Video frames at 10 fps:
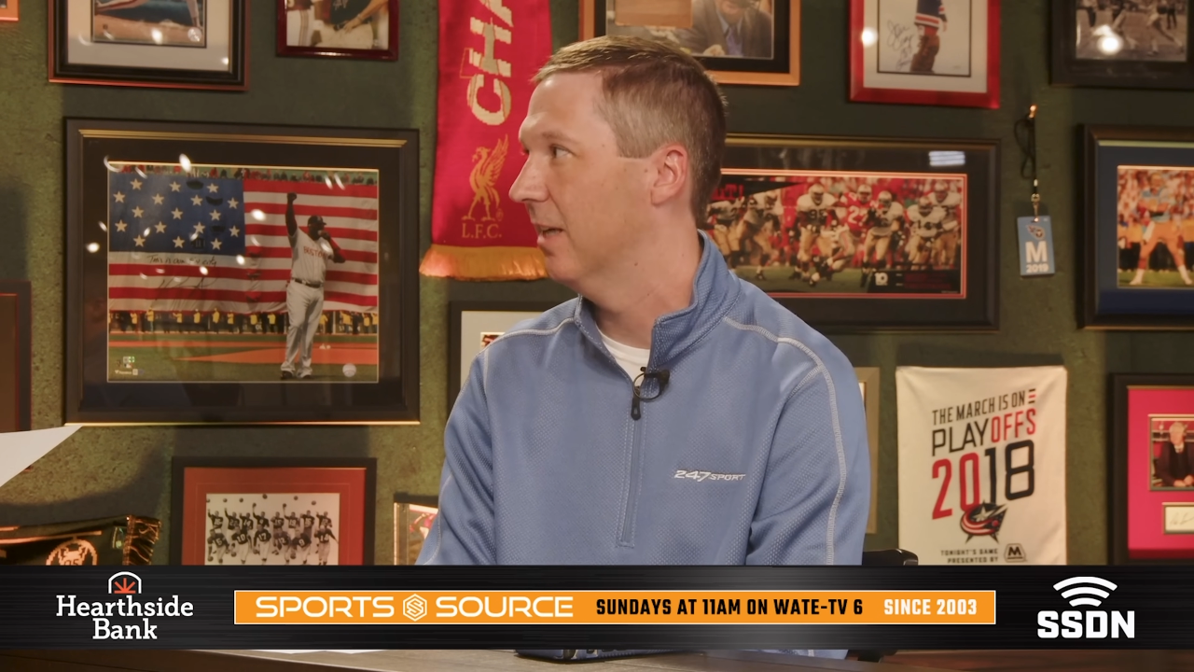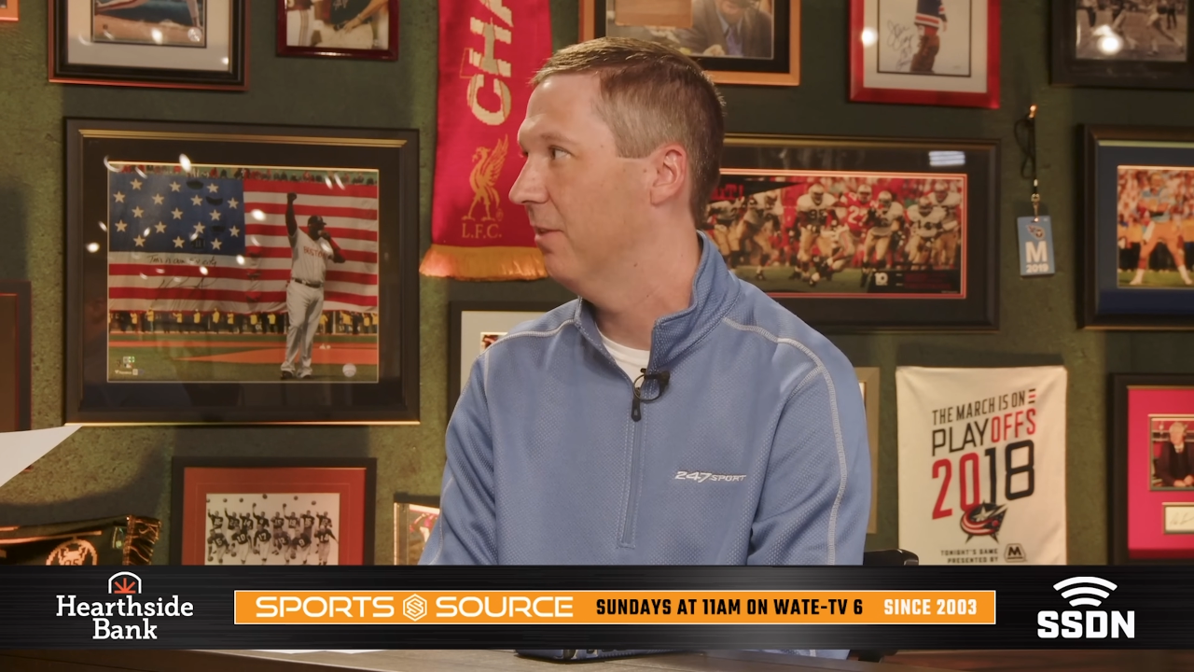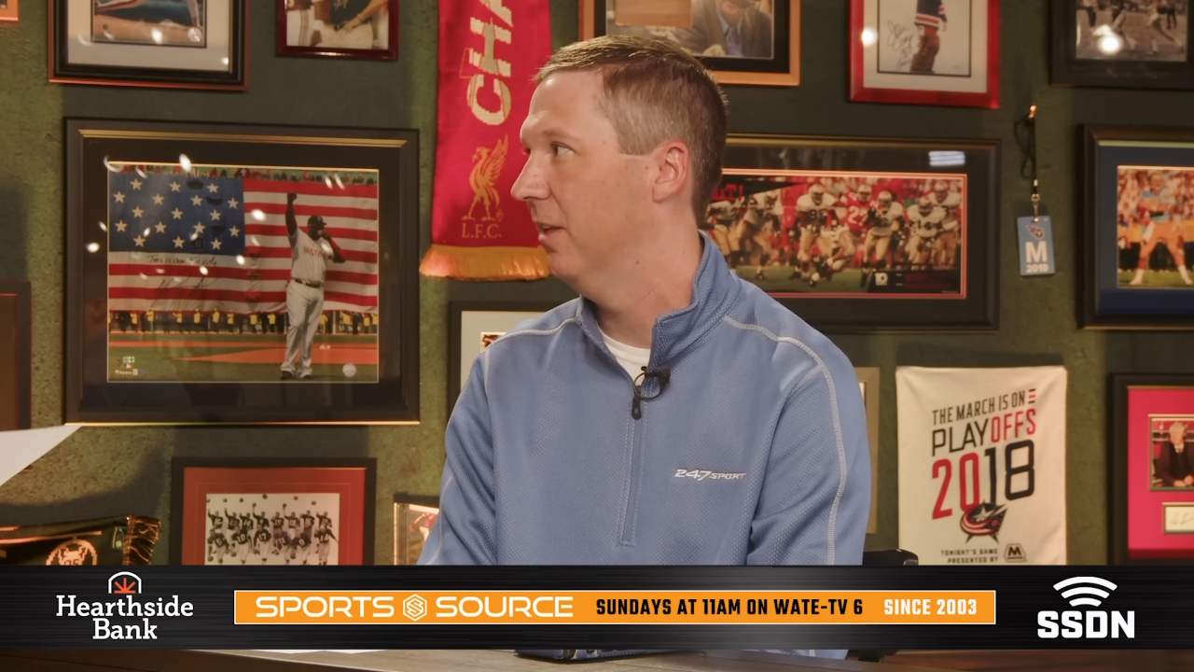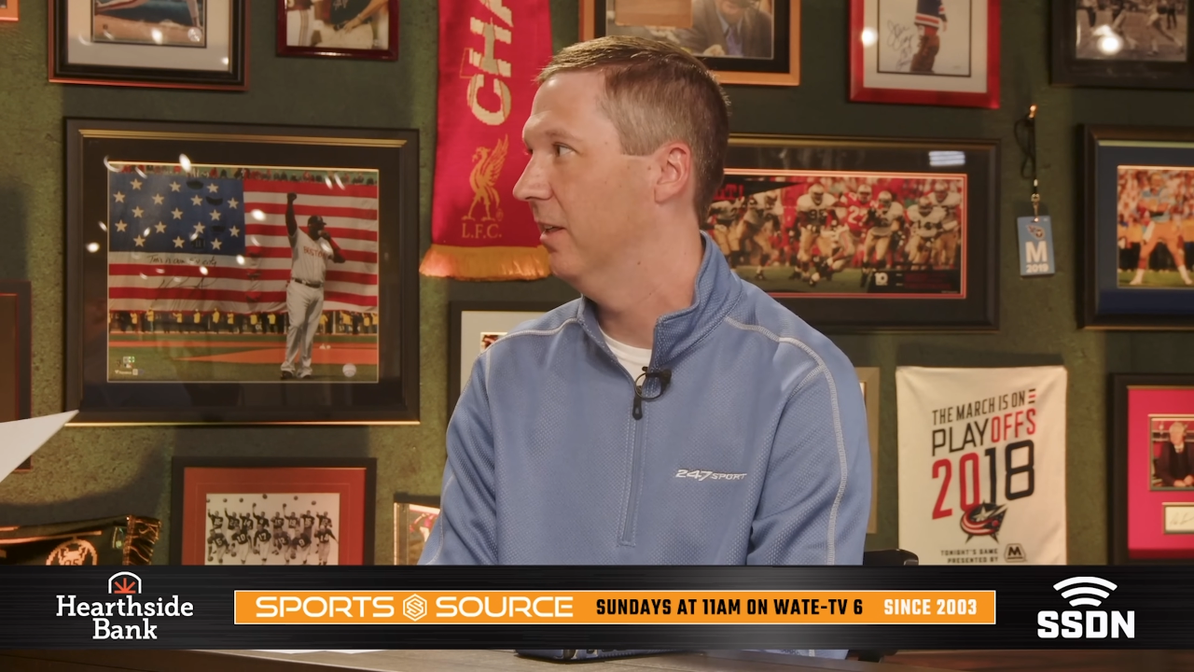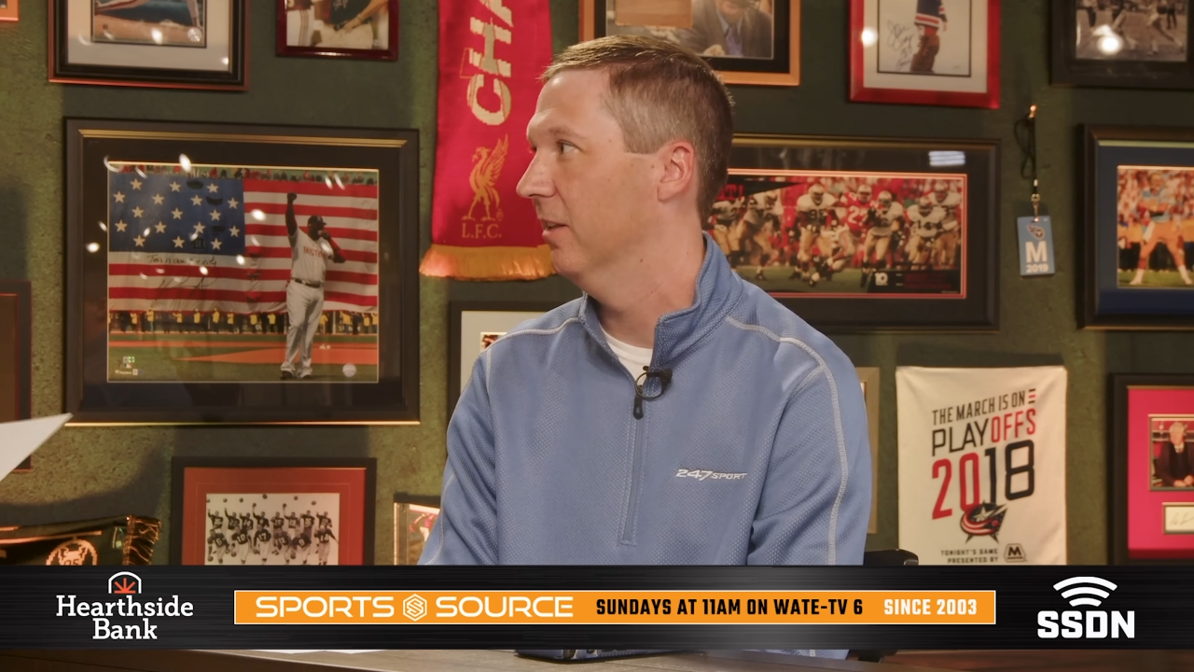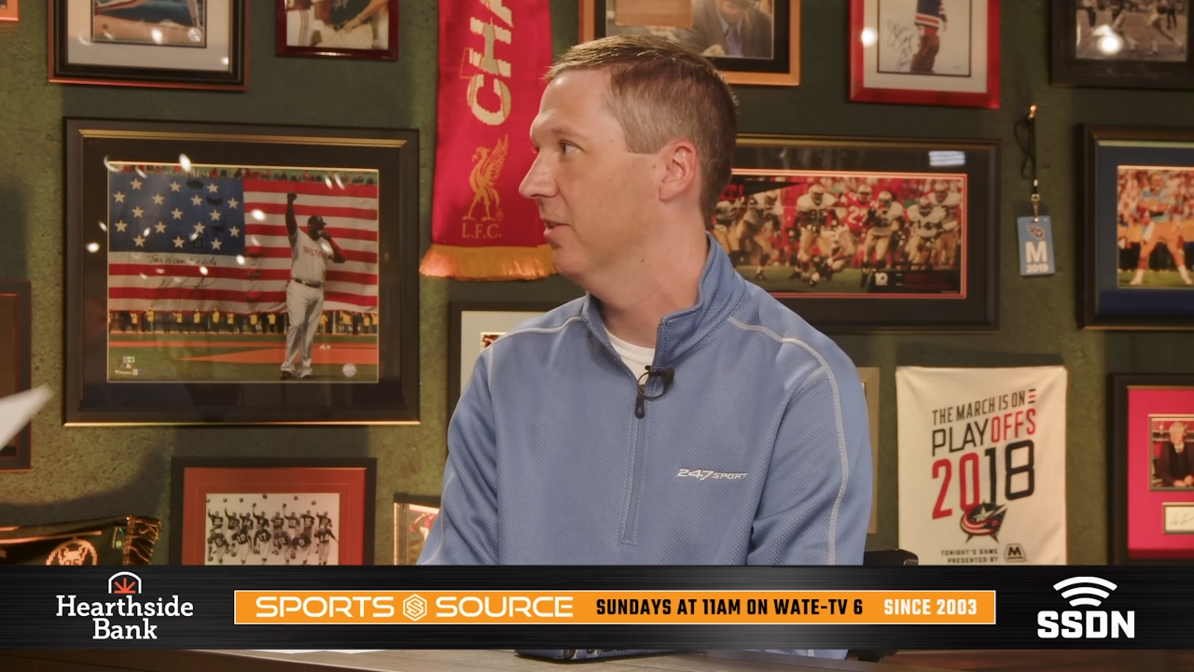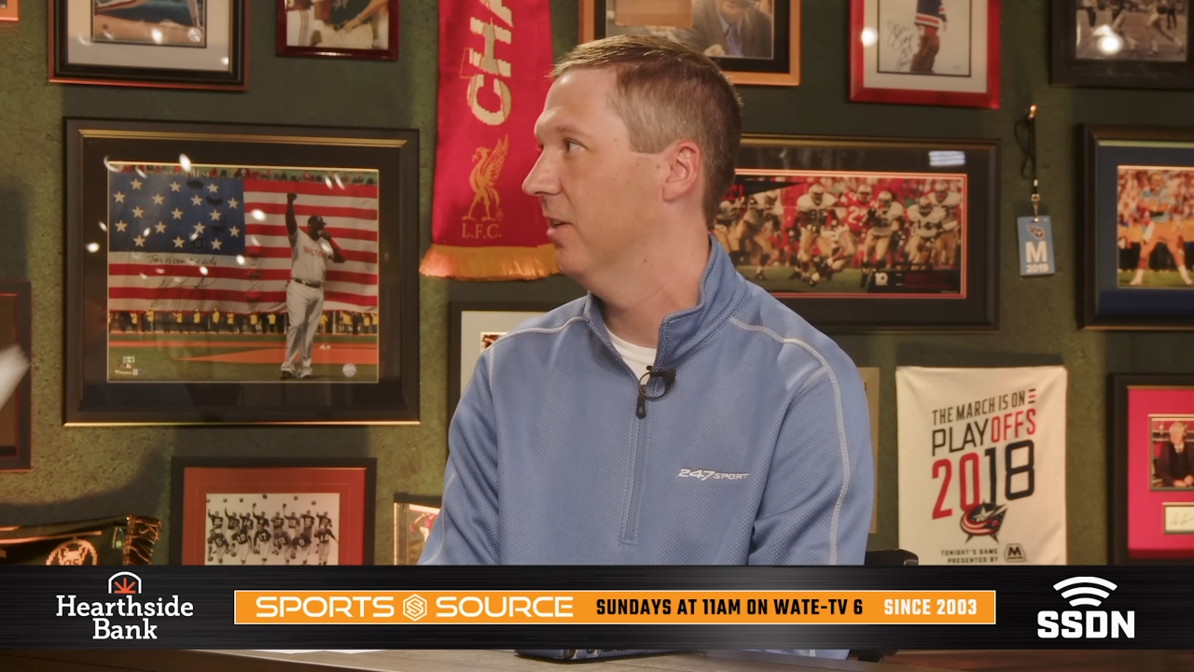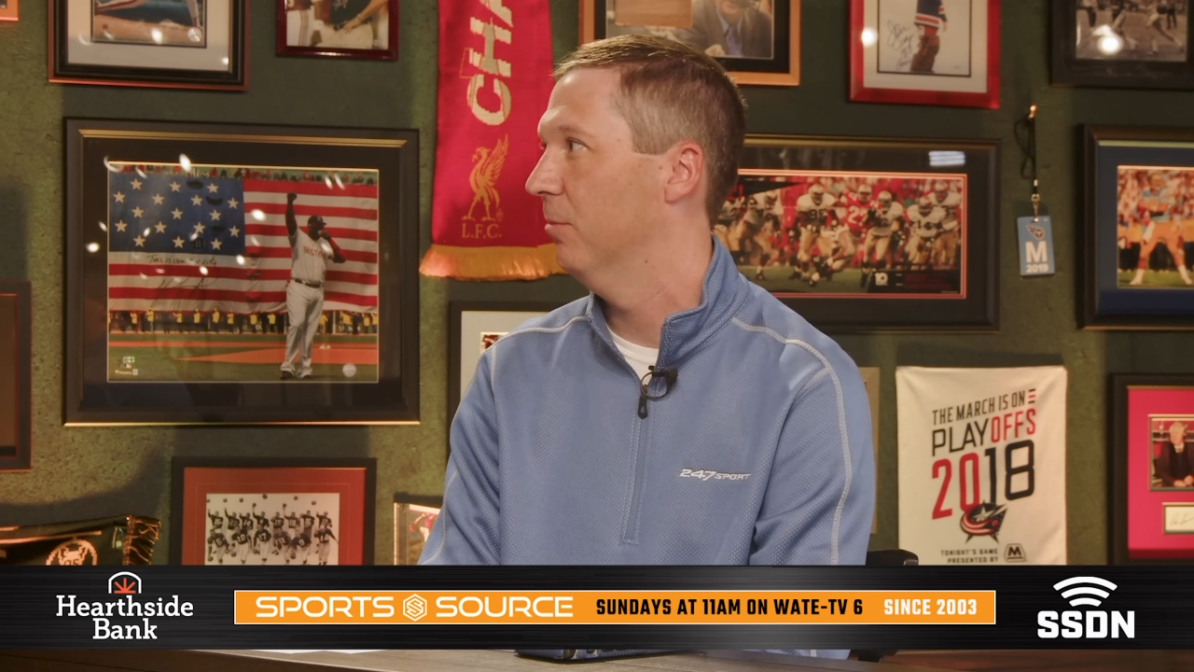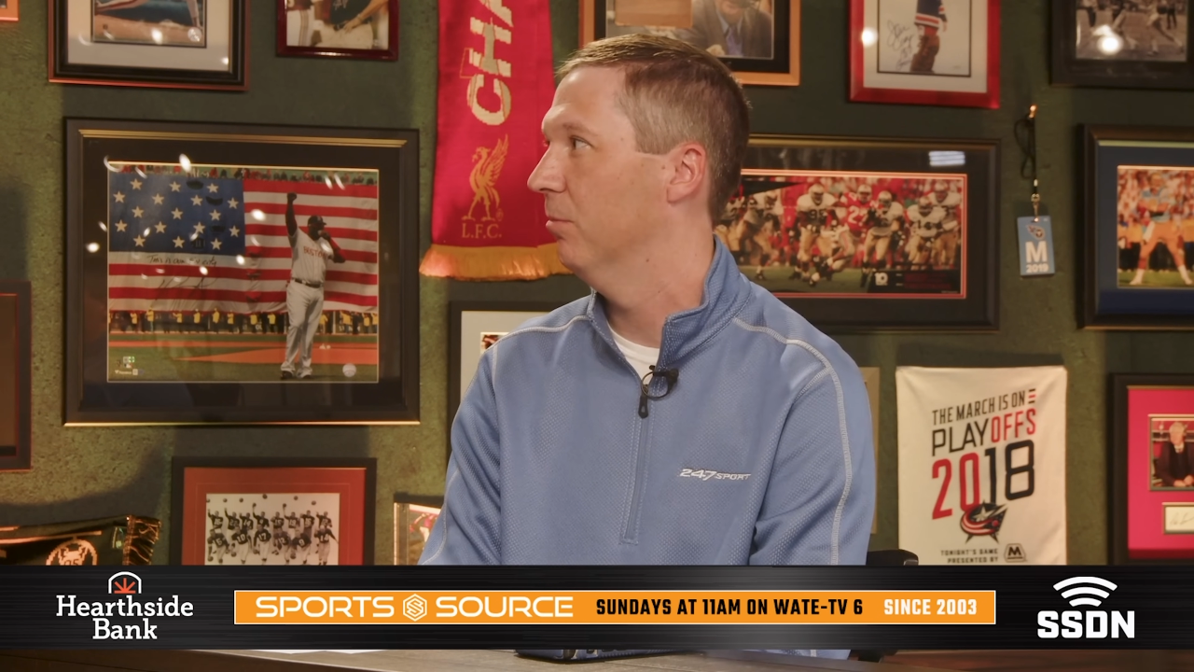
I think, unless I'm